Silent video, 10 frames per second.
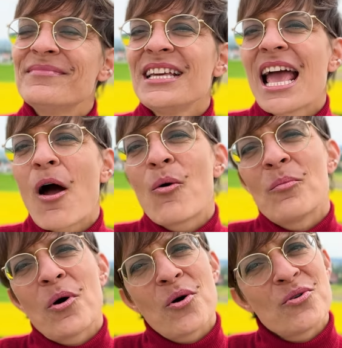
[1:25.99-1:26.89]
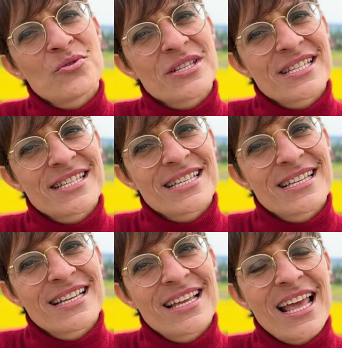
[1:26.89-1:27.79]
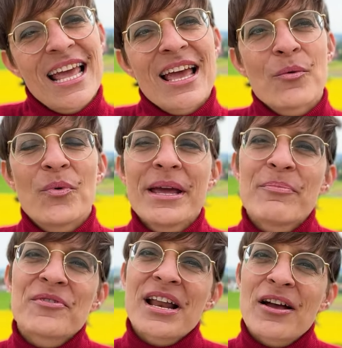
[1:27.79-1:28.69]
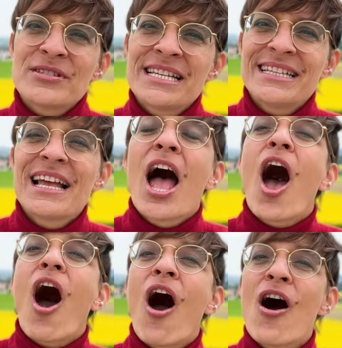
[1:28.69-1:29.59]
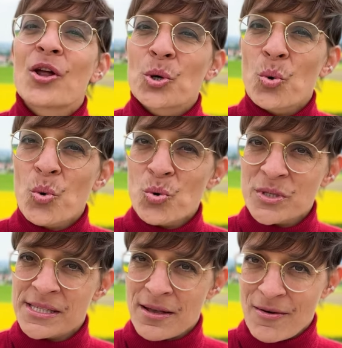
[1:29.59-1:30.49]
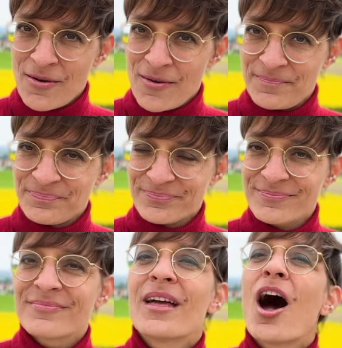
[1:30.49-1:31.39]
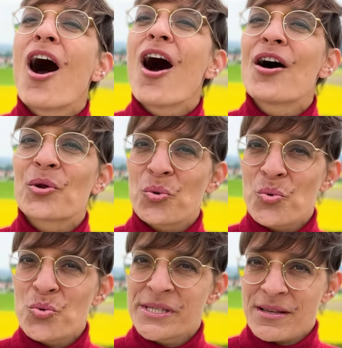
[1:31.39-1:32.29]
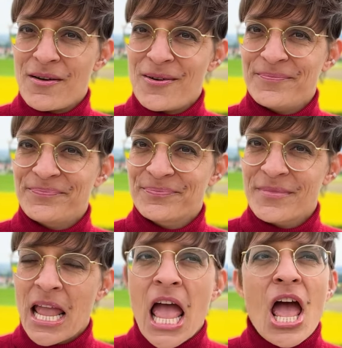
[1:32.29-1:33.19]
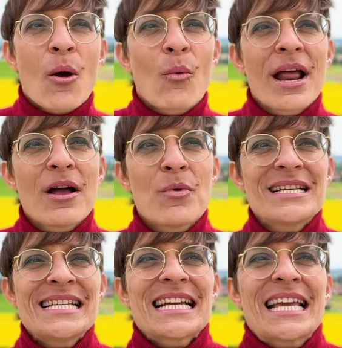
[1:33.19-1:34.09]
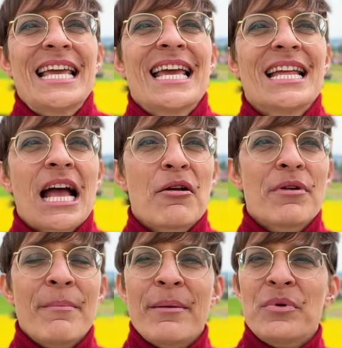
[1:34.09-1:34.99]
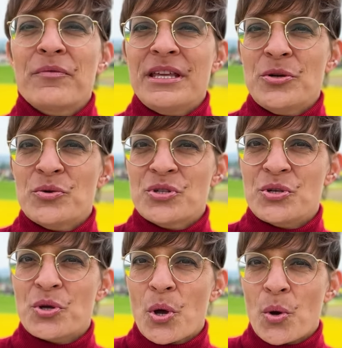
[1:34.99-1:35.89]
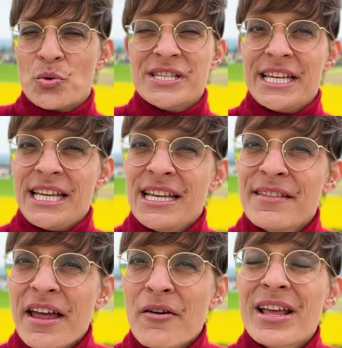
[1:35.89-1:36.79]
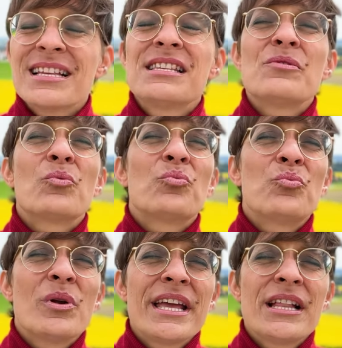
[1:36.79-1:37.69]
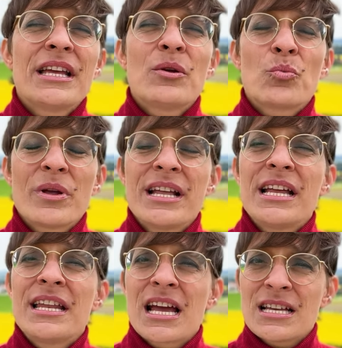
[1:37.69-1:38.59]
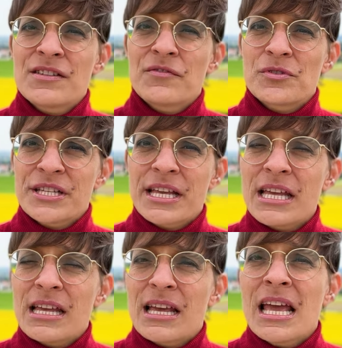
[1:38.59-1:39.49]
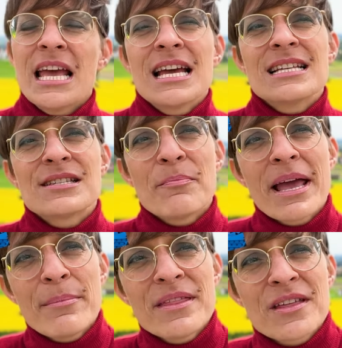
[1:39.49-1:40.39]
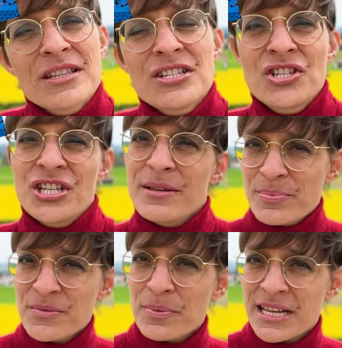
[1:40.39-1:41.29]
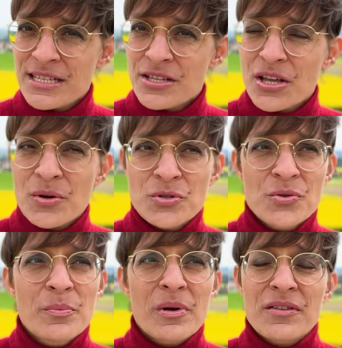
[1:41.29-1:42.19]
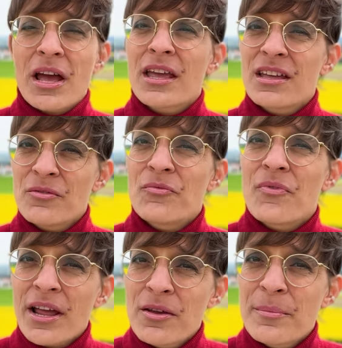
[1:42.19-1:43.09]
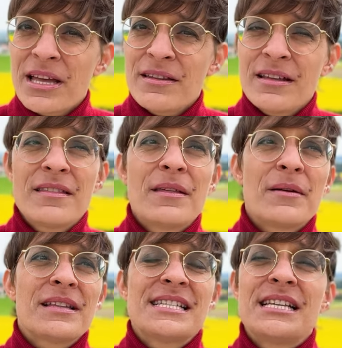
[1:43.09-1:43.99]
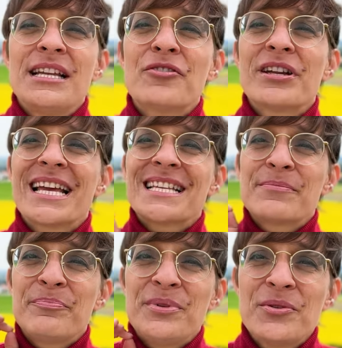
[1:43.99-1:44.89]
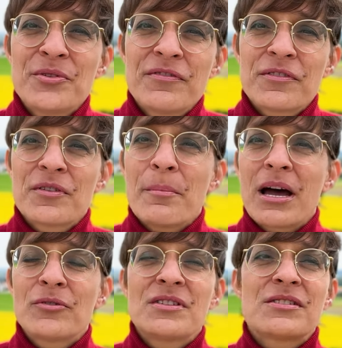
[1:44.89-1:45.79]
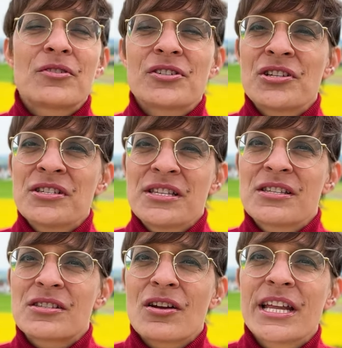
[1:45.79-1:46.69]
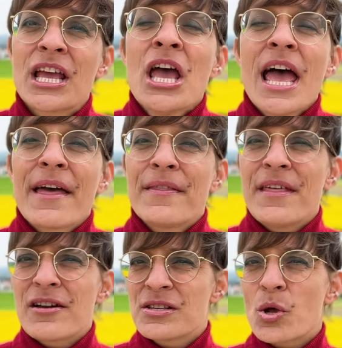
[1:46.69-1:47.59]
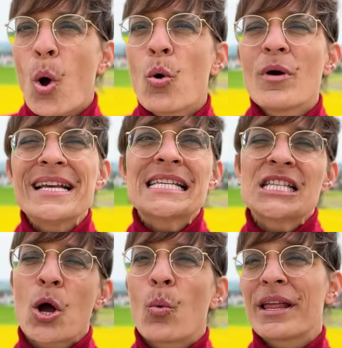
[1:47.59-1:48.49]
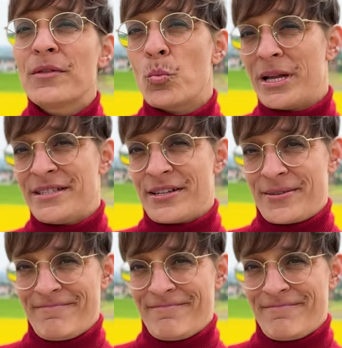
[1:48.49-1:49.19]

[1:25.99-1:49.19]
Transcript: Yeah, almost. We pronounce it Arosa. Arosa. When I was a kid, I remember we used to go skiing there. It's really, really nice for skiing. It's maybe not the cheapest place to go to, but I can recommend it. The scenery is beautiful. The mountains are just stunning. And there is always snow in the winter.